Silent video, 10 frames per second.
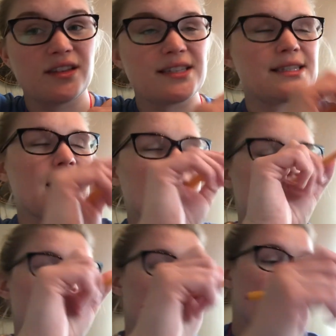
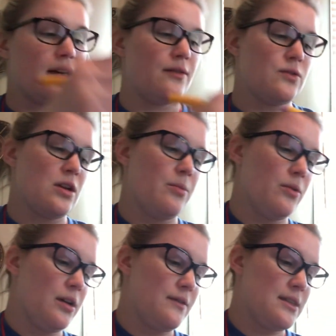second line of the treble
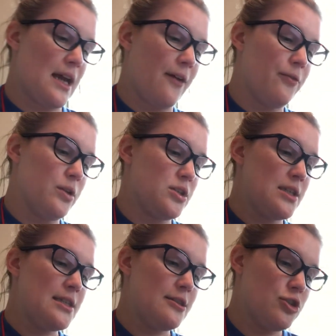clef staff, which
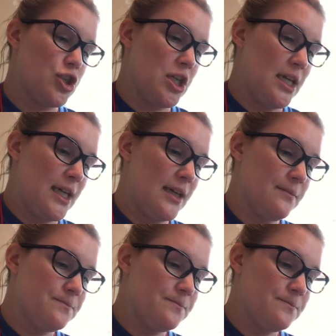is G.